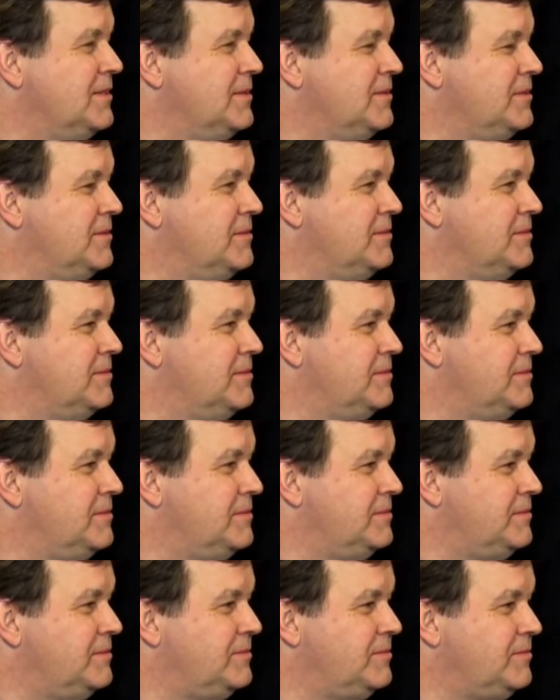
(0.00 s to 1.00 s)

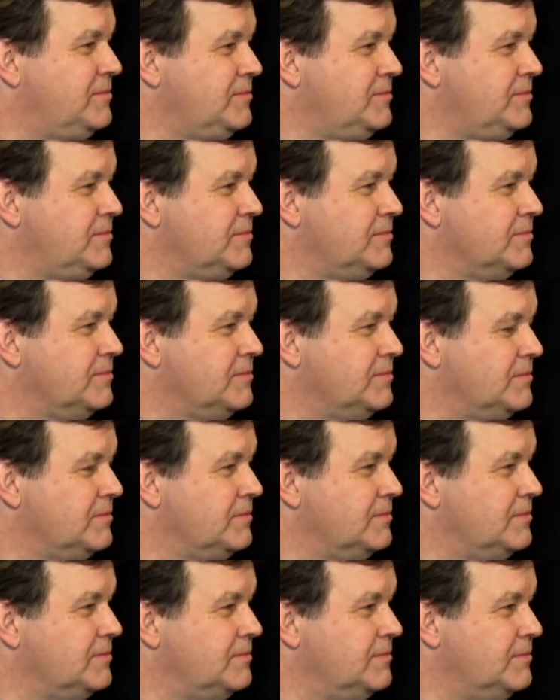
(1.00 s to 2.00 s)

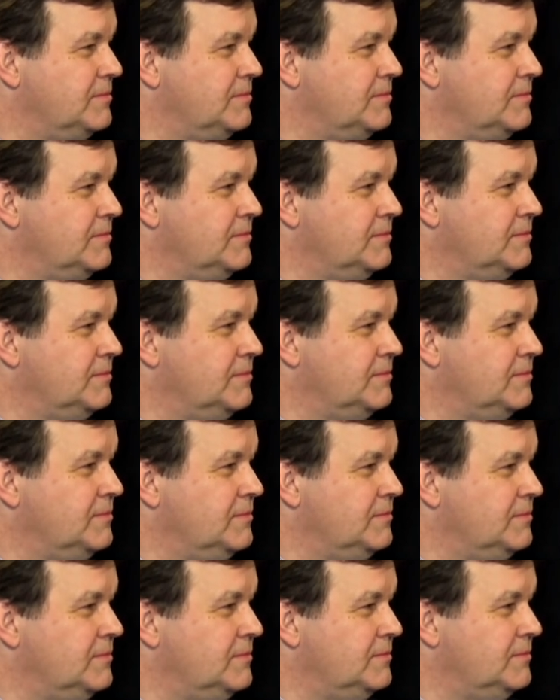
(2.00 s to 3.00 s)

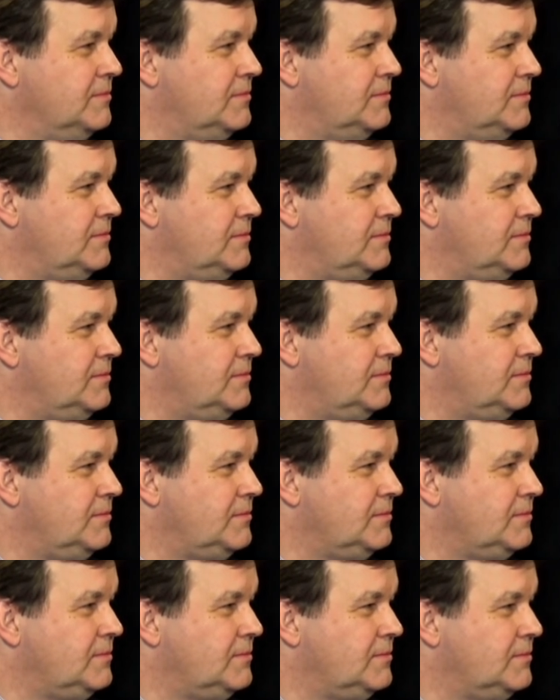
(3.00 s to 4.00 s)

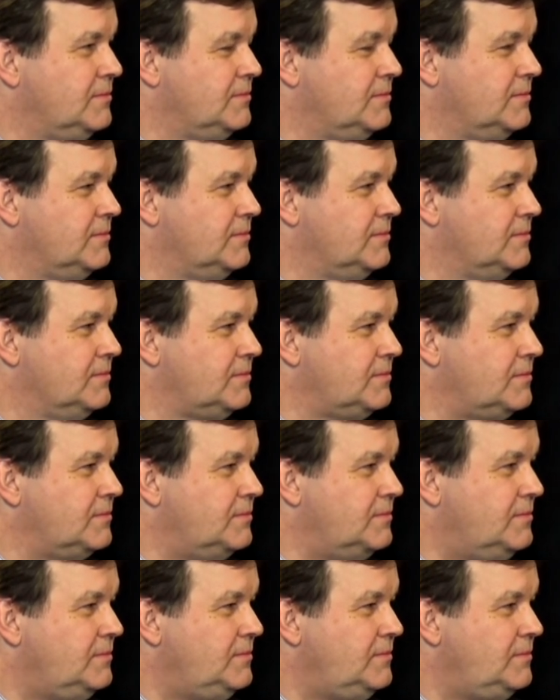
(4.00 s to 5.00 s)

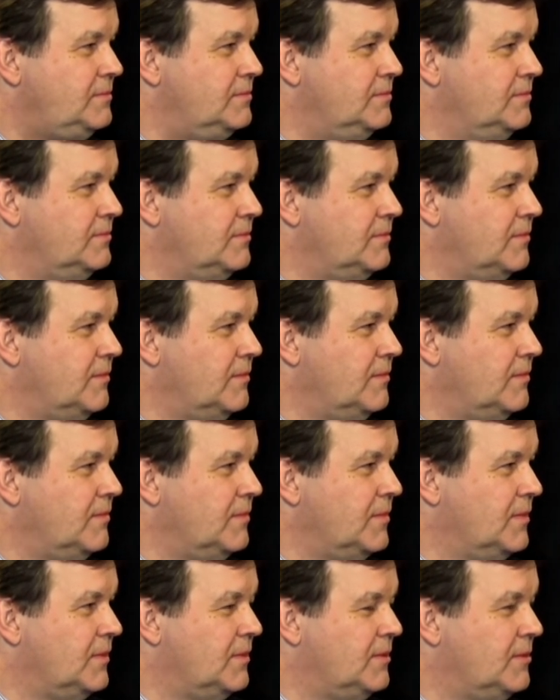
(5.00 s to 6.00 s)

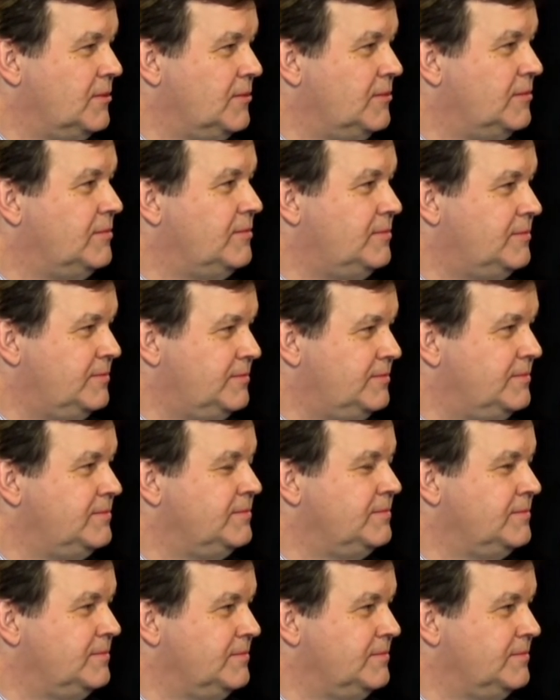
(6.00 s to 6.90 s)
[no speech]